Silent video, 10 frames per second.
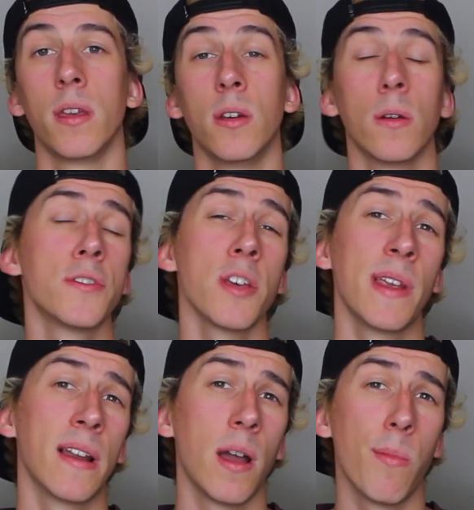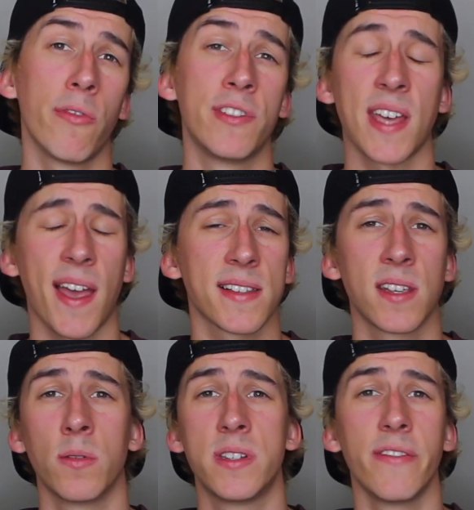You'll also be liable for
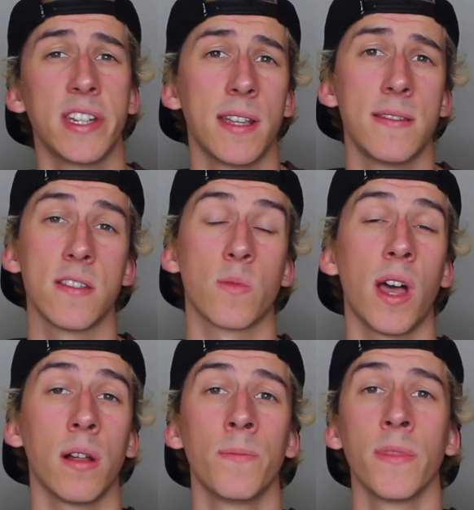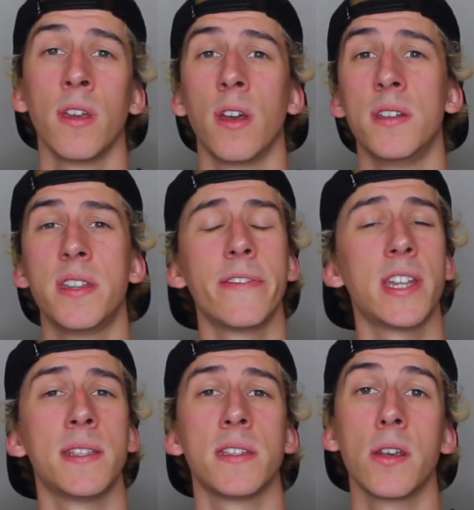taxing on dividends as well, and
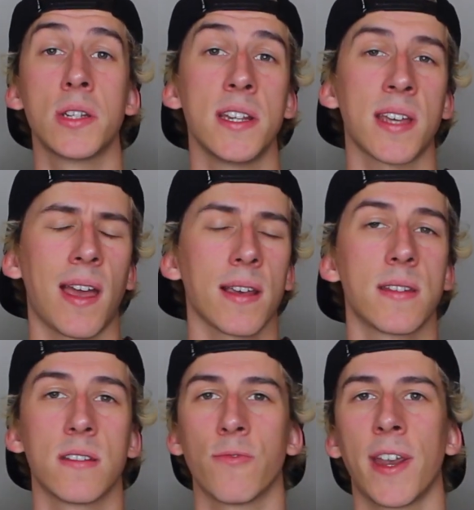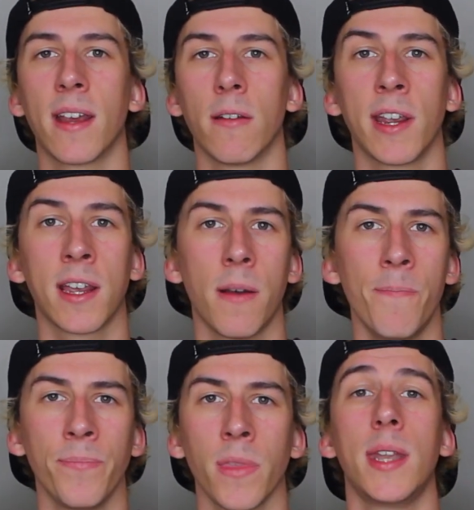dividends are usually taxed as regular
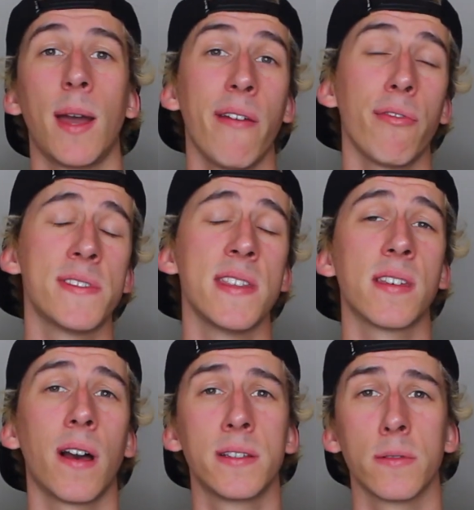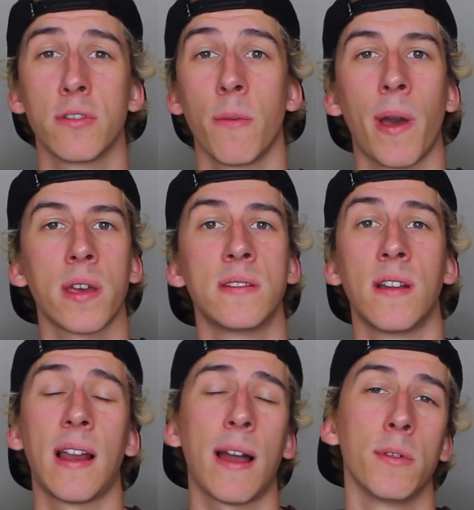income. Now everyone's entitled to a
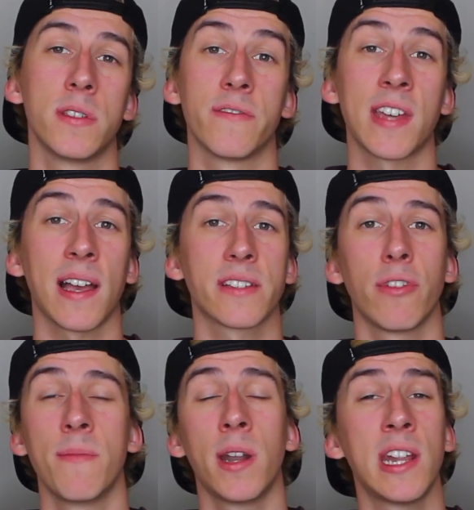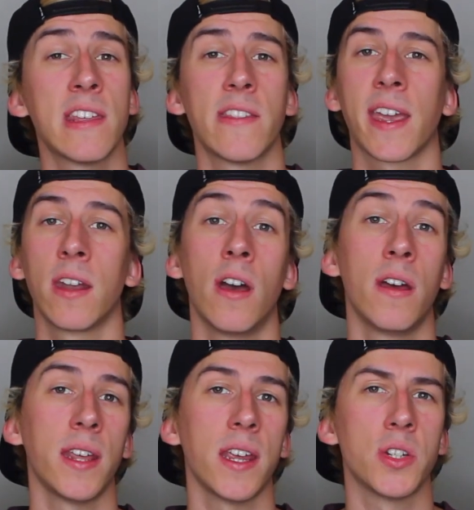personal allowance of tax-free money that they can
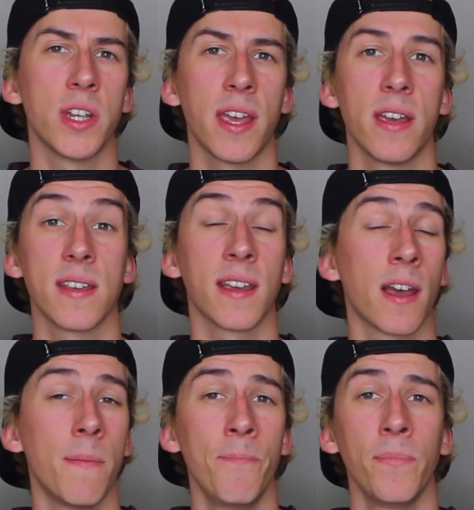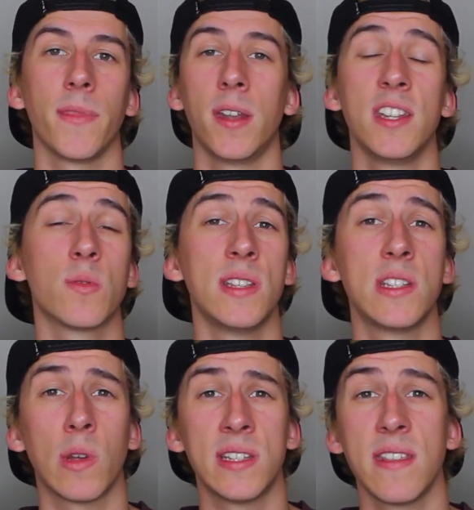earn each year as income, and in
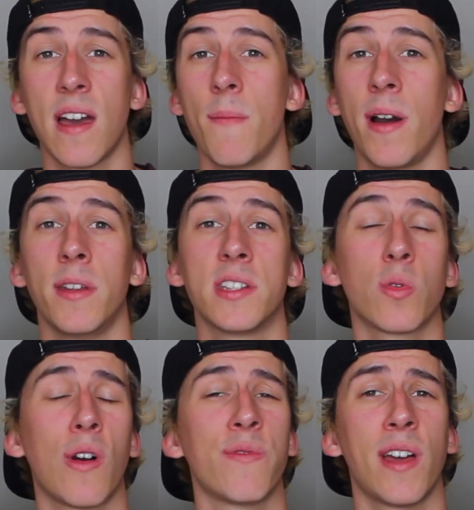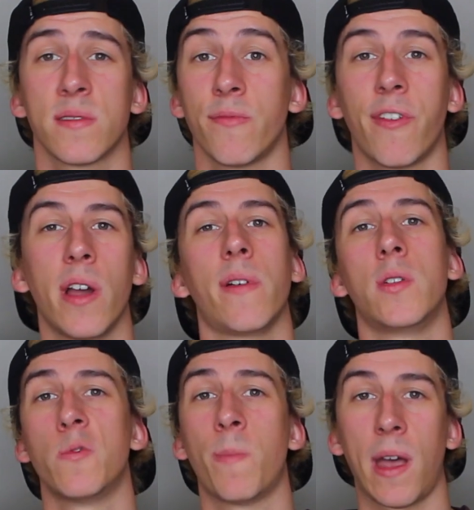2020 that amount is
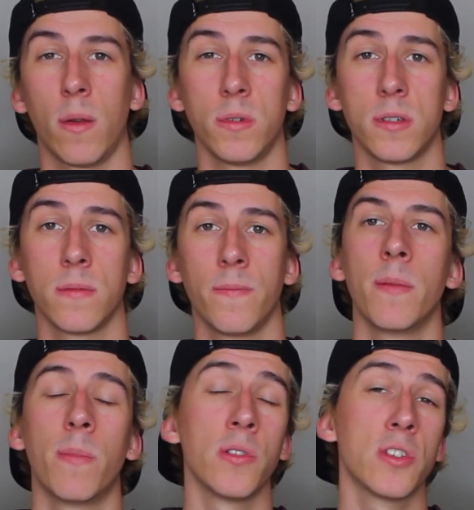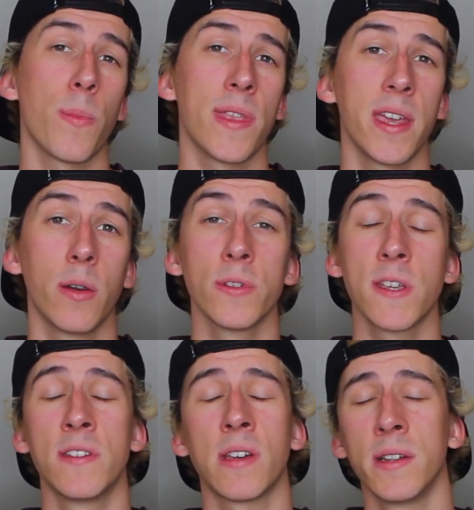£12,500. But on top of that, you're
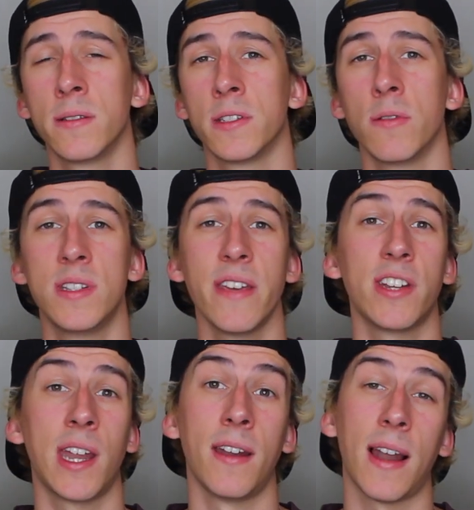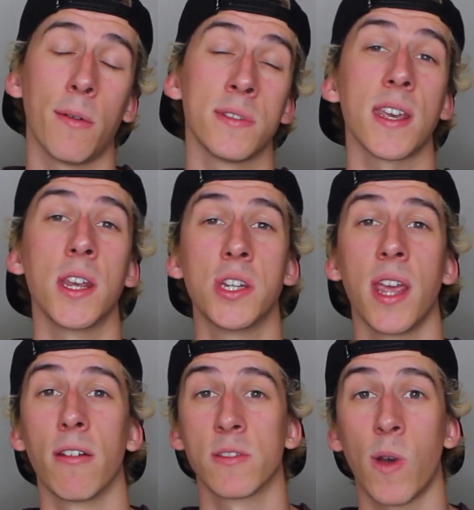also entitled to a dividend allowance each
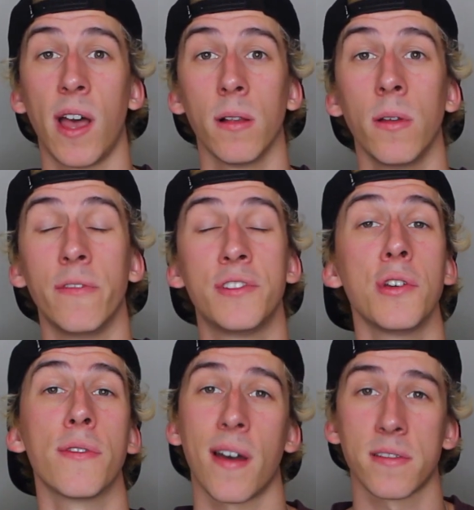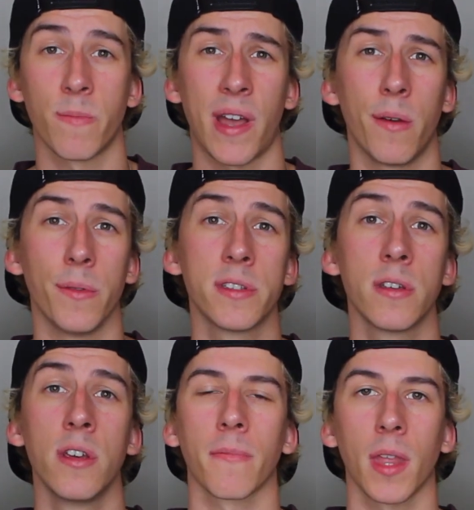year as well of
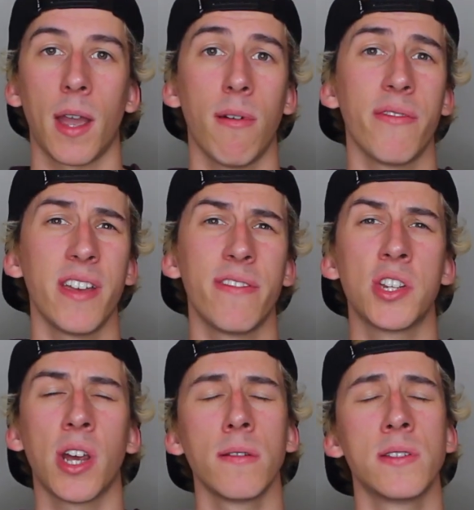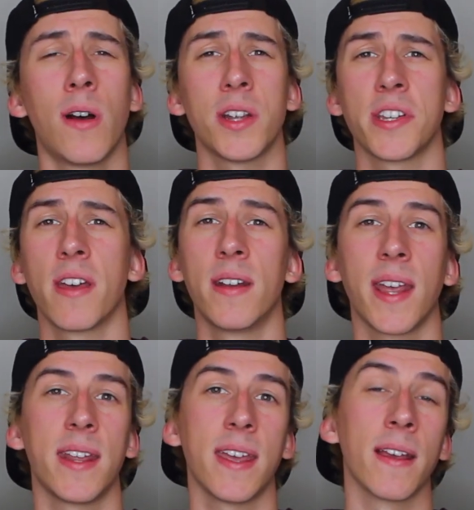£2,000. However, if the child's not actually earning
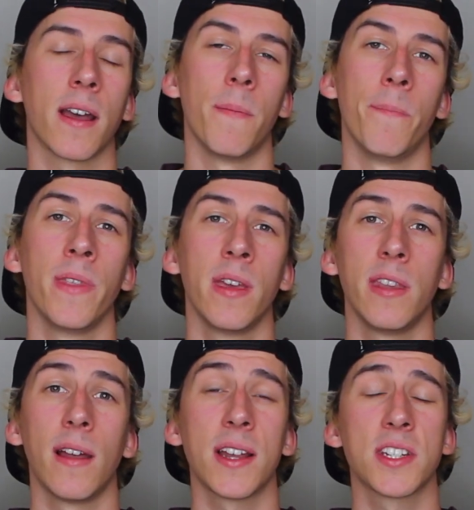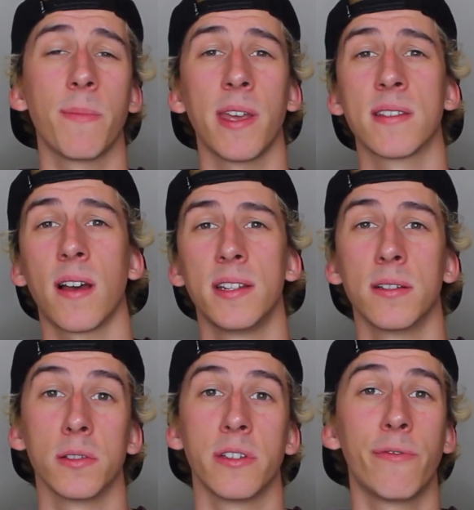any income, they'll actually be
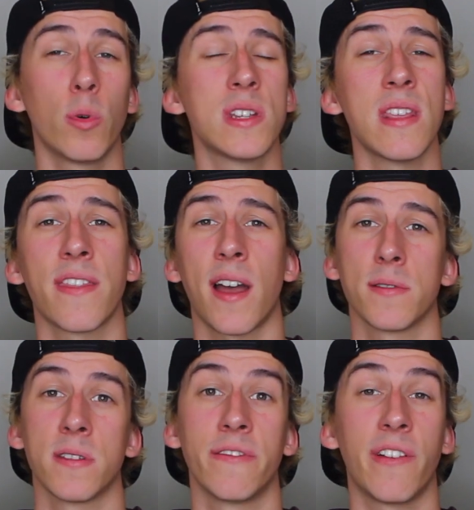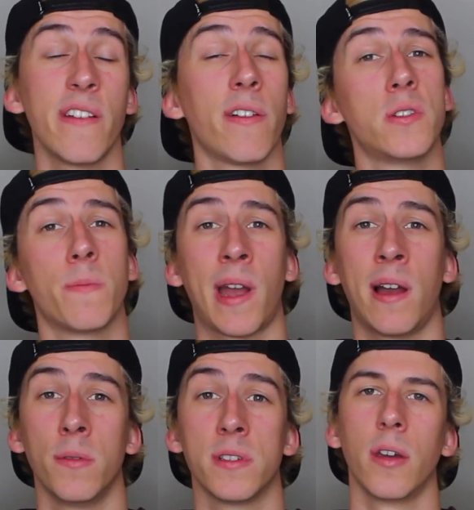entitled to
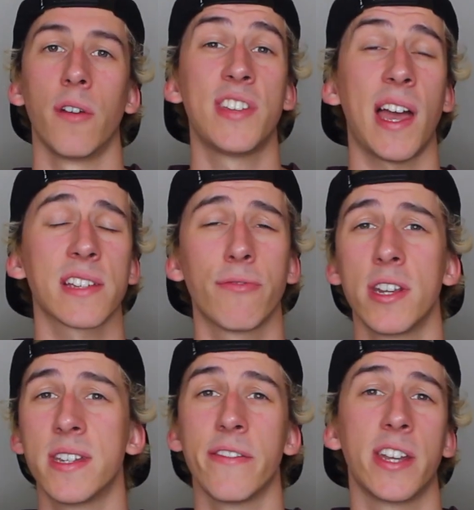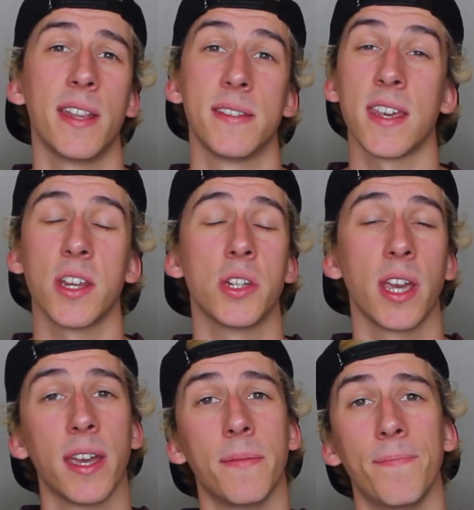£14,500 of tax-free dividends each
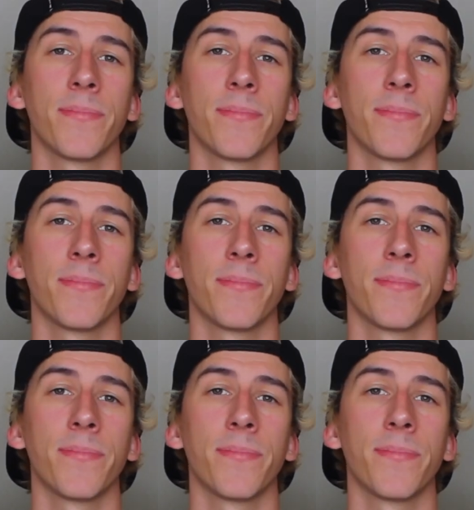year.